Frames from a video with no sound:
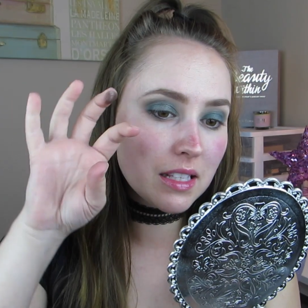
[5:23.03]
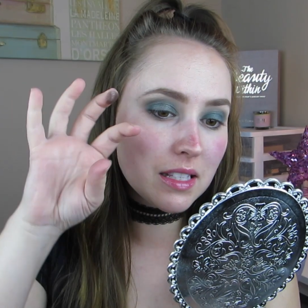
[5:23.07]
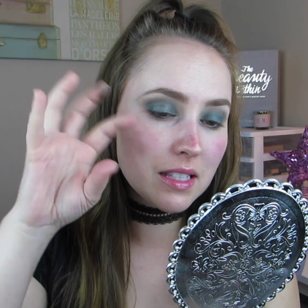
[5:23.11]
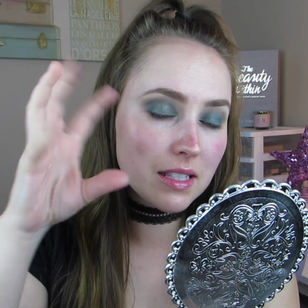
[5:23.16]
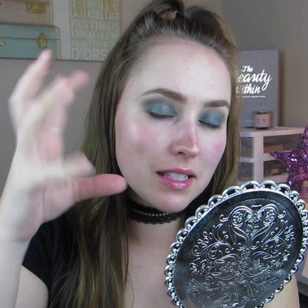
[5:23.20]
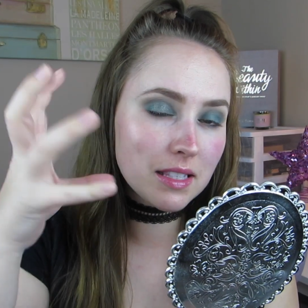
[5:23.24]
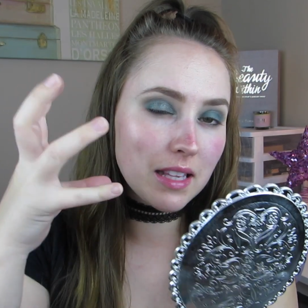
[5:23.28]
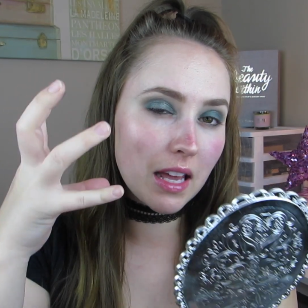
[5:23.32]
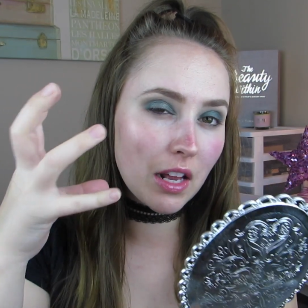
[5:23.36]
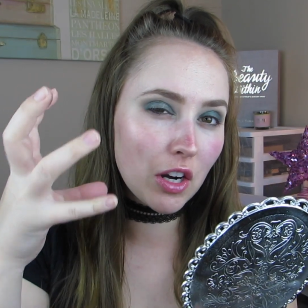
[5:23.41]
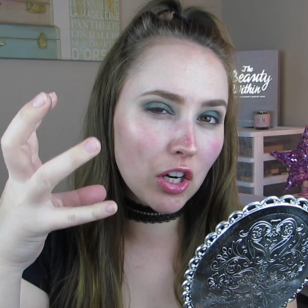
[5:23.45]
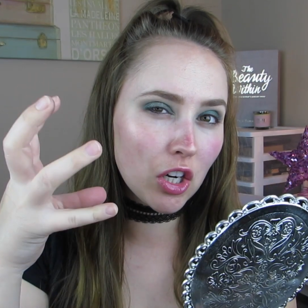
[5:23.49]

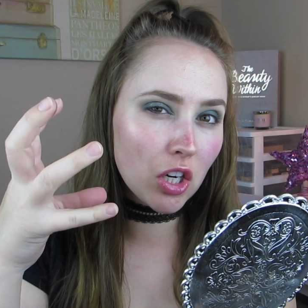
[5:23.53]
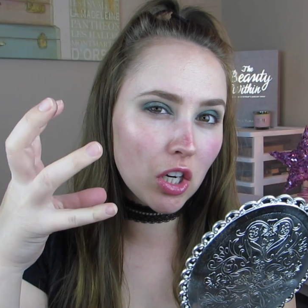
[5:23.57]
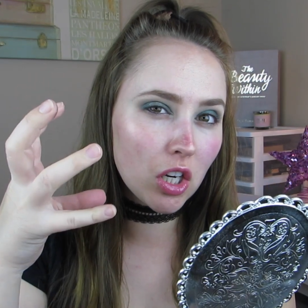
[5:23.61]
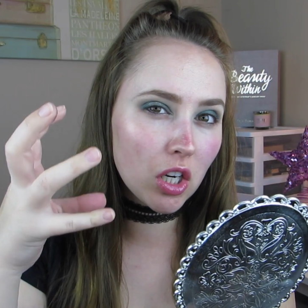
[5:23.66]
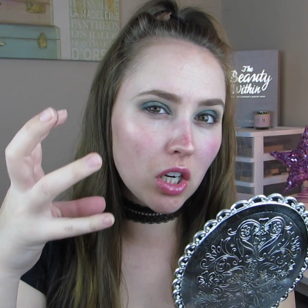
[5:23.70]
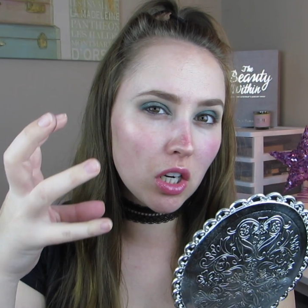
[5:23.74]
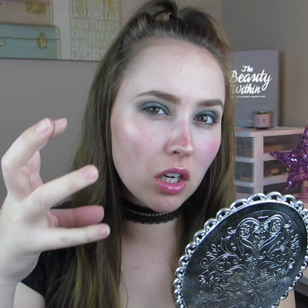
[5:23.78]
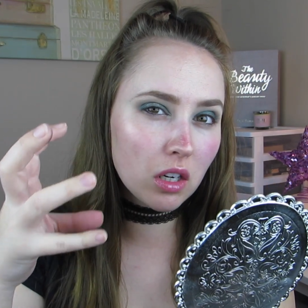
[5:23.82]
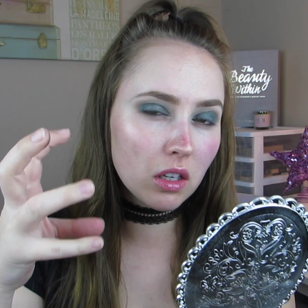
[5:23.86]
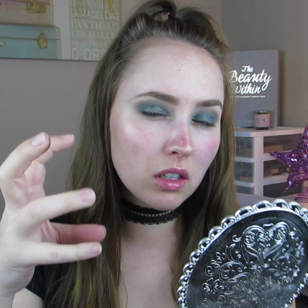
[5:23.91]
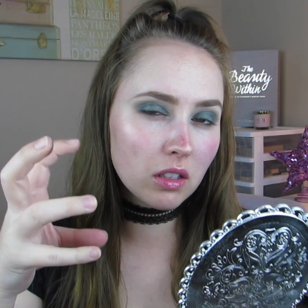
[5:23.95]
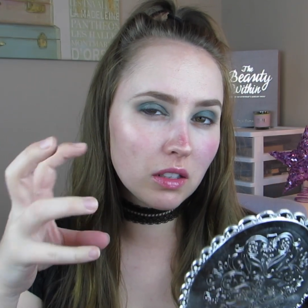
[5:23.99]

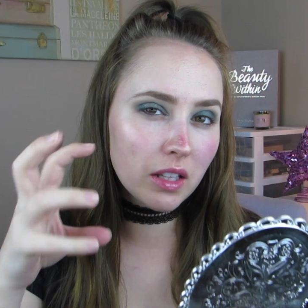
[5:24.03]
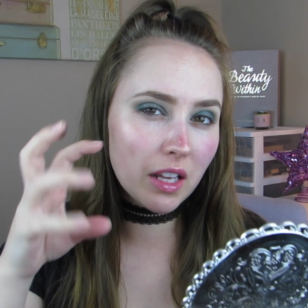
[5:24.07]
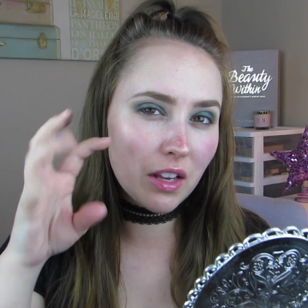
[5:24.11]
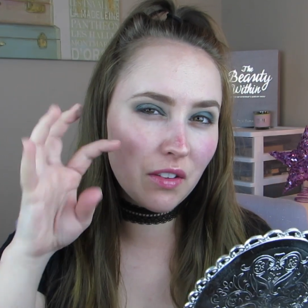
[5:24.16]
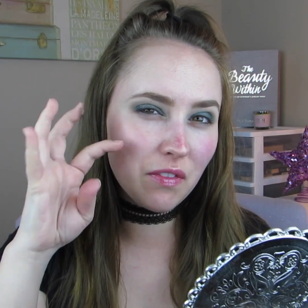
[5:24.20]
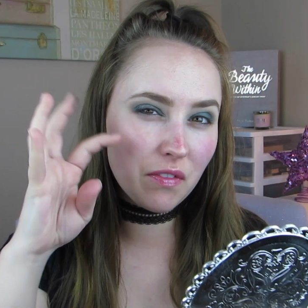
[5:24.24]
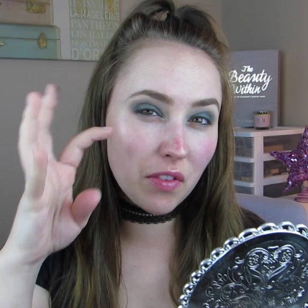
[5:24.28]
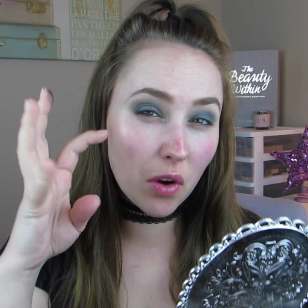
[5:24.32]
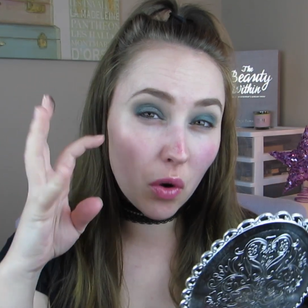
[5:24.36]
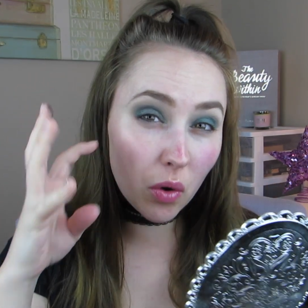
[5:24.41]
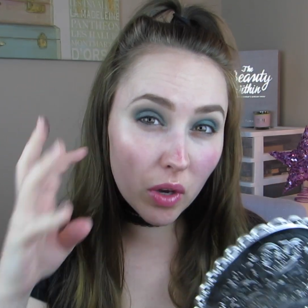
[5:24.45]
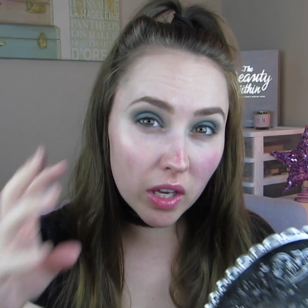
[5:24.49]
center like
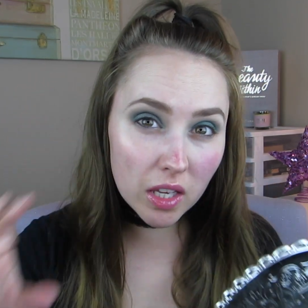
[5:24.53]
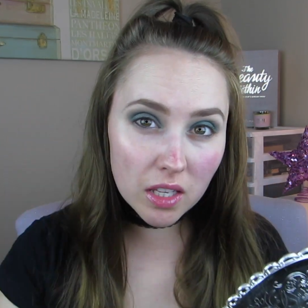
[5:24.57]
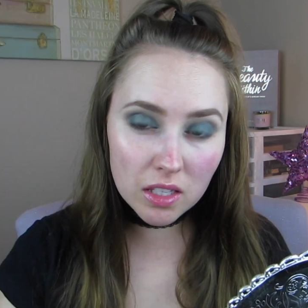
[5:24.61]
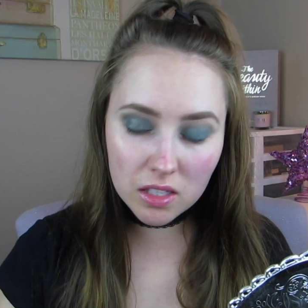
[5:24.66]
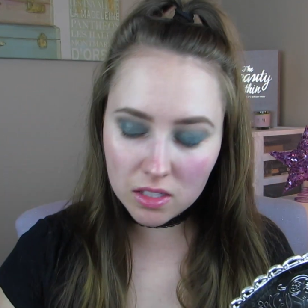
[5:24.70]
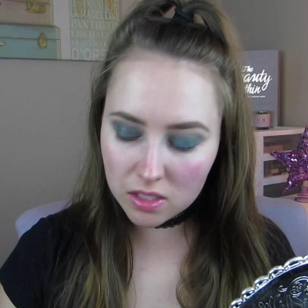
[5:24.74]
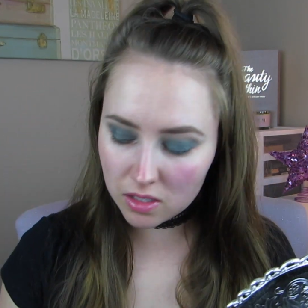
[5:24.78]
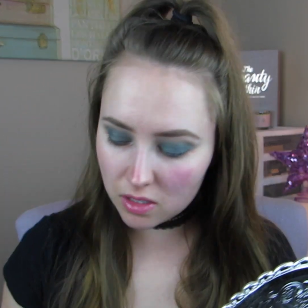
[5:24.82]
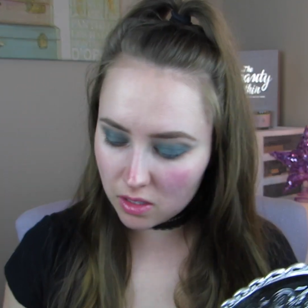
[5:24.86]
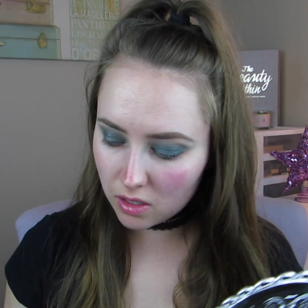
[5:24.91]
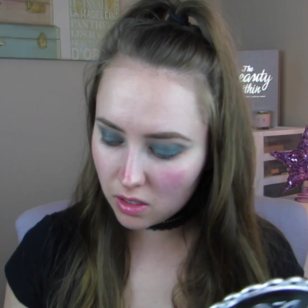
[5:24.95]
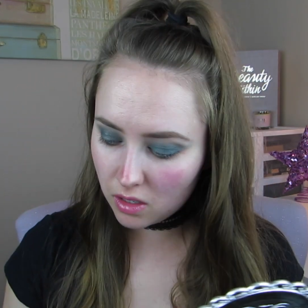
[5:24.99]

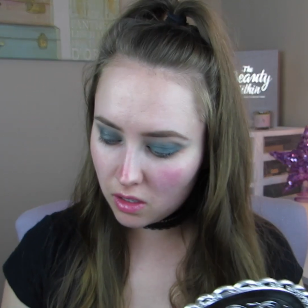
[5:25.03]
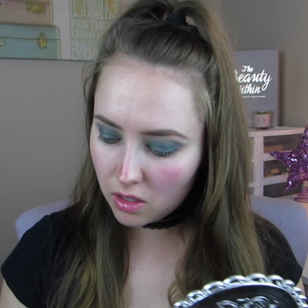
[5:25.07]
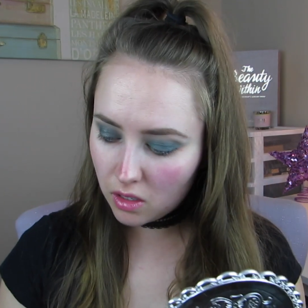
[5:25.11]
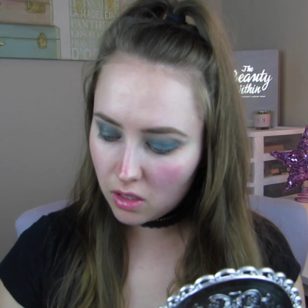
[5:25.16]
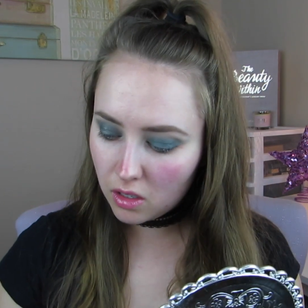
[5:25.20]
focus.